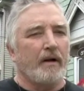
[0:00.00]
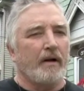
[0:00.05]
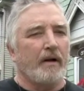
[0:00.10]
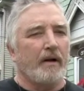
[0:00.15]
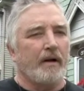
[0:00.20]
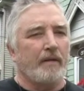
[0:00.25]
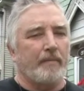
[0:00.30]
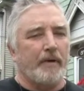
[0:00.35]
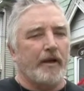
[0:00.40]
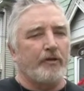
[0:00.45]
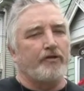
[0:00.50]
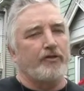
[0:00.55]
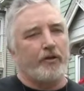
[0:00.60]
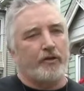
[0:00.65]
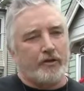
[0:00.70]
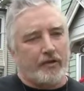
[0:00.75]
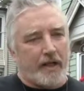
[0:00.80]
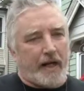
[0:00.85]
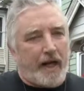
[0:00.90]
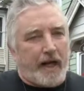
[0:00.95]
And
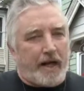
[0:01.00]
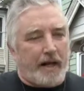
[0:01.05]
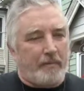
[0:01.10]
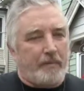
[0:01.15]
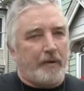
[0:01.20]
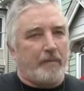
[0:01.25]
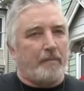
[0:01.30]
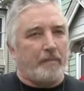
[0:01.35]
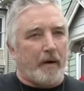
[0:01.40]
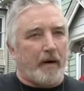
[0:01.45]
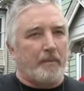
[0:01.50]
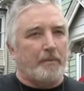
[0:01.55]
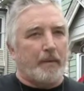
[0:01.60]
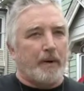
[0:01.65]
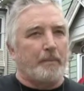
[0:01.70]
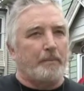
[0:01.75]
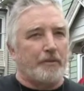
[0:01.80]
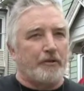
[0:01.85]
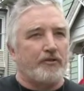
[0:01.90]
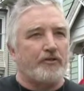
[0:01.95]
so today, I mean, our
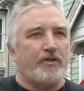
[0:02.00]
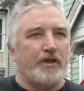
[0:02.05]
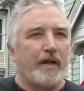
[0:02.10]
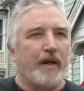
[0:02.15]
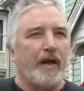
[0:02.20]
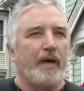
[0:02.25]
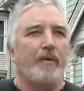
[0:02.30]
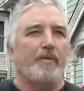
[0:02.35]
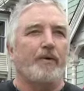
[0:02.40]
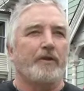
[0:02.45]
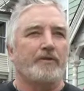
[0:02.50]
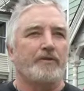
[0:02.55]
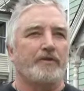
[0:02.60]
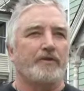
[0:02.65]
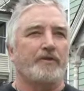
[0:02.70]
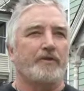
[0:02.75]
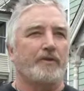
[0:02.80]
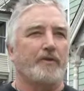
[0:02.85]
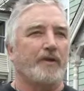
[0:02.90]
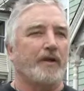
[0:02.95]
purpose today was
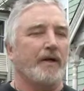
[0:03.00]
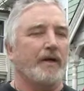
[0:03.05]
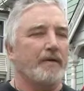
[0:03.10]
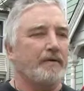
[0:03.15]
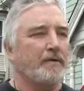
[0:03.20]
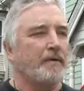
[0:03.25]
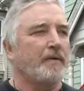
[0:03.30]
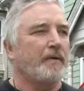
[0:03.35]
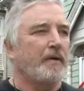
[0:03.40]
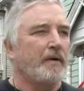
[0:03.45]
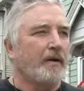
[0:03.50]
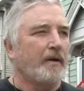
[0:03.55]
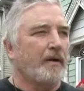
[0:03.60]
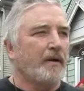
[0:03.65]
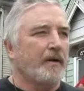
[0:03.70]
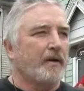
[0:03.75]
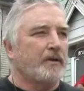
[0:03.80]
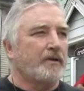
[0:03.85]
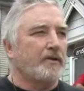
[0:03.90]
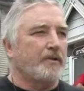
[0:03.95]

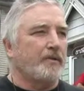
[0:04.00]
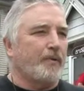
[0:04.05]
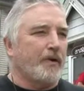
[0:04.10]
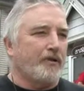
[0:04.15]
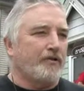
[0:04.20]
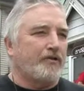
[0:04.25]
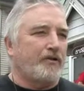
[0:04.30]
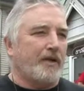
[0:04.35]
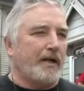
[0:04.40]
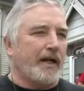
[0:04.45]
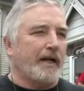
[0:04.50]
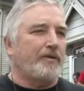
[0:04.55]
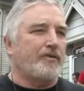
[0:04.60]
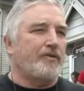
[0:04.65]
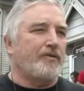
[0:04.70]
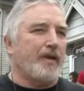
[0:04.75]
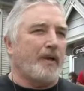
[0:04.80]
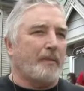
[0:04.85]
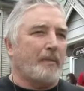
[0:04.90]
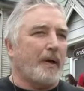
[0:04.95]
to once again
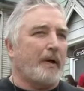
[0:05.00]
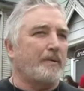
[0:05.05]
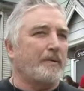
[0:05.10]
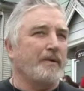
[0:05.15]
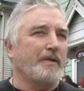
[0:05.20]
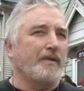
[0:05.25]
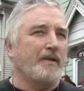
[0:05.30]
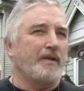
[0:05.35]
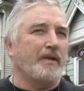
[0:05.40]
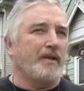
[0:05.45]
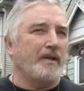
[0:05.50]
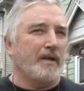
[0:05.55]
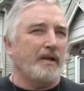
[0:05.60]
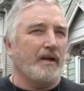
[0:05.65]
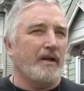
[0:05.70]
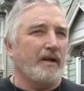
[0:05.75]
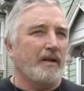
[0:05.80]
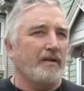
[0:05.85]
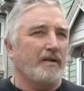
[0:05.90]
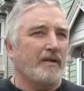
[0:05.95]
say publicly,
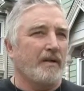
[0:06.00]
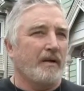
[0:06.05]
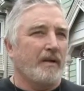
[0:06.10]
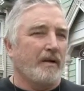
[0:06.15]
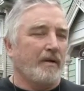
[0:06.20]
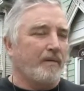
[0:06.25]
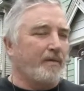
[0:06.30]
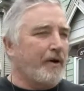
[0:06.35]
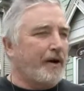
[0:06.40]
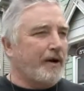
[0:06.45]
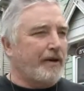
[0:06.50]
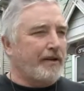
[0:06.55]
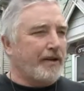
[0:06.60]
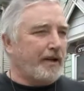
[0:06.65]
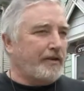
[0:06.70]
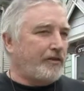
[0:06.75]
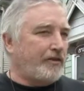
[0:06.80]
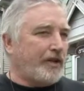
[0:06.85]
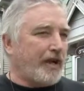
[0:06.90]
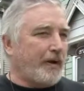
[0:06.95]
where
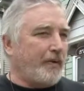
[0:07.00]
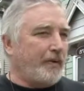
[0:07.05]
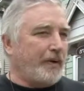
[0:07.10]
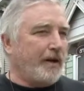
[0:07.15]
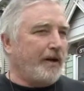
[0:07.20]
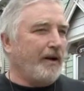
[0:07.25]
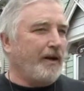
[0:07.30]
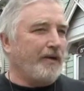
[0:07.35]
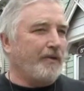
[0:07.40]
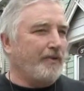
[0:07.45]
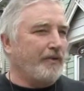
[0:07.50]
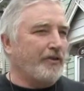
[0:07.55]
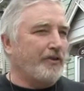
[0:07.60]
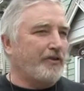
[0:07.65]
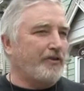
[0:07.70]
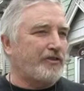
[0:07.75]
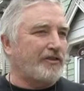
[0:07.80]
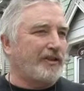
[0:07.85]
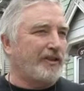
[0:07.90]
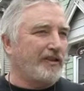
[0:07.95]
then shall we go?
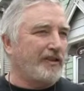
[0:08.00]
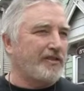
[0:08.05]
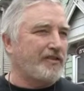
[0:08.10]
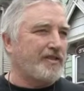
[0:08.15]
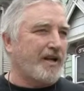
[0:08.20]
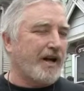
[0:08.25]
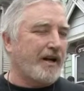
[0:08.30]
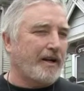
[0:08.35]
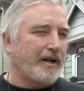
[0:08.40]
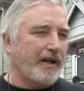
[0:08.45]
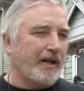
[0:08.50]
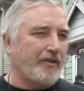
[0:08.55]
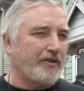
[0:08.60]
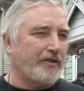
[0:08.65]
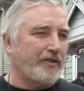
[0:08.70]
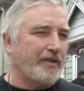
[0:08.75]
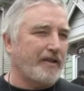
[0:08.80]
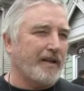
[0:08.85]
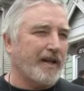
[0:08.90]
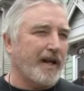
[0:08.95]
There still is not an
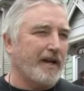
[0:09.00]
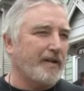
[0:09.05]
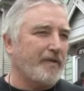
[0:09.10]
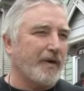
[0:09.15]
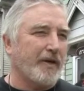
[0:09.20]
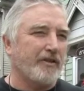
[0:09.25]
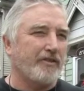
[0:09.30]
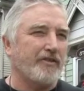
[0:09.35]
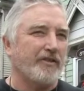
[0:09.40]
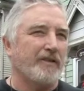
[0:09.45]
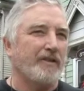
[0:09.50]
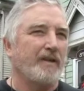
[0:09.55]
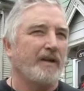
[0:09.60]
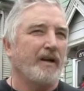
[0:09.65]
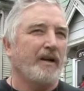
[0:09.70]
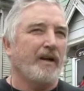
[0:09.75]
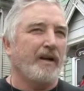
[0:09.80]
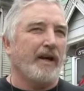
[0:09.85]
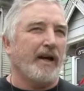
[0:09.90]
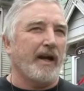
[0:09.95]
answer to that question.
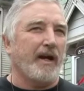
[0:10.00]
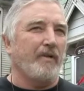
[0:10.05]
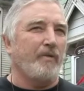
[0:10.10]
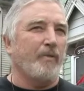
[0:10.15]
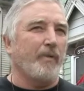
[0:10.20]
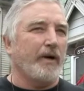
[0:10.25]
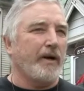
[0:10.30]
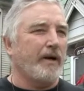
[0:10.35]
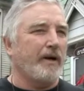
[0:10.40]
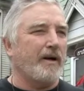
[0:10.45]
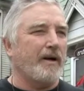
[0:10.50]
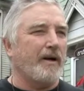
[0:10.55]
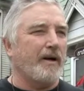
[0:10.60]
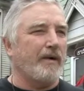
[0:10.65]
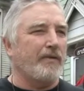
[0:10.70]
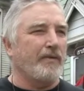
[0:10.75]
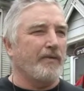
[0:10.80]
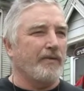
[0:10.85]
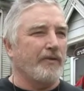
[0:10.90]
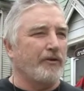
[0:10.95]
And where
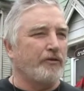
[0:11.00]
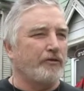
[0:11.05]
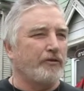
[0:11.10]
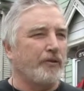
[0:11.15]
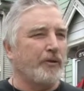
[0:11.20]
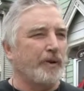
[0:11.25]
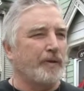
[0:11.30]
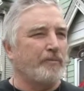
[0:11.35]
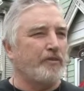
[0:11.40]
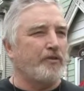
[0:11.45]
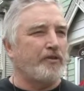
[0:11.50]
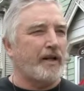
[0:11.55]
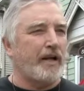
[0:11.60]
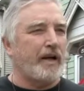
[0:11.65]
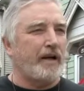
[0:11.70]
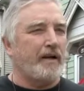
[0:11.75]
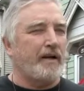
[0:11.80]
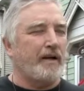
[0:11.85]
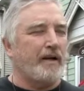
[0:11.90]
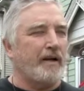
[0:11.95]
are the reforms
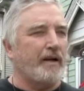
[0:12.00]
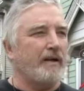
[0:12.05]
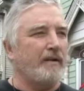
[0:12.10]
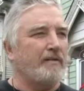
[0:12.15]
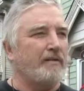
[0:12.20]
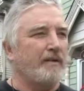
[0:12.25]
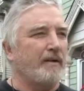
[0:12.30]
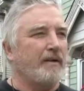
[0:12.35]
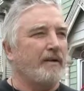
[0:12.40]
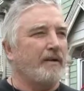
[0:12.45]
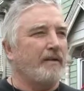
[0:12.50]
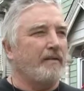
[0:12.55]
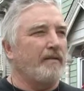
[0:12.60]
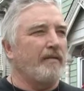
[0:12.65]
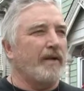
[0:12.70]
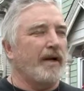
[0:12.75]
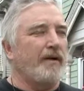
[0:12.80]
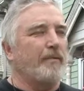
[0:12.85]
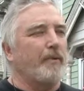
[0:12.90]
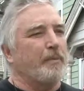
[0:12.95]
that
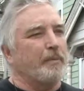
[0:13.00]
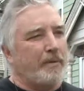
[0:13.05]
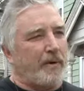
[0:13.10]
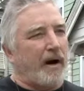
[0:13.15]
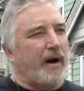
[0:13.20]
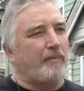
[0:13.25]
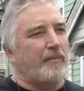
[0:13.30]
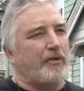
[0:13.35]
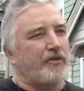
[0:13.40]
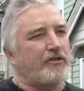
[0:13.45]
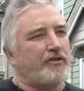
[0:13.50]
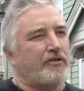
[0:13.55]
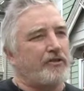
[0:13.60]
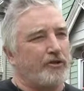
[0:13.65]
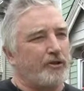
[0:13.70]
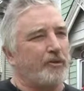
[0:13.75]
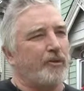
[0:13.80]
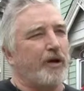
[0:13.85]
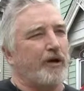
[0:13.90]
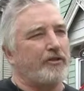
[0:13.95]
that were
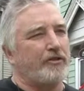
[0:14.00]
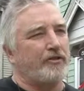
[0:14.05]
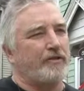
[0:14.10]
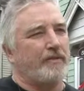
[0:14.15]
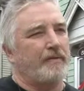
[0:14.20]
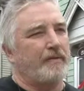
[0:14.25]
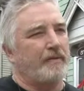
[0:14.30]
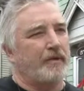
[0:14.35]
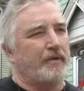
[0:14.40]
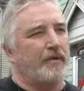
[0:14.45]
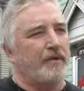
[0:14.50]
promised to us?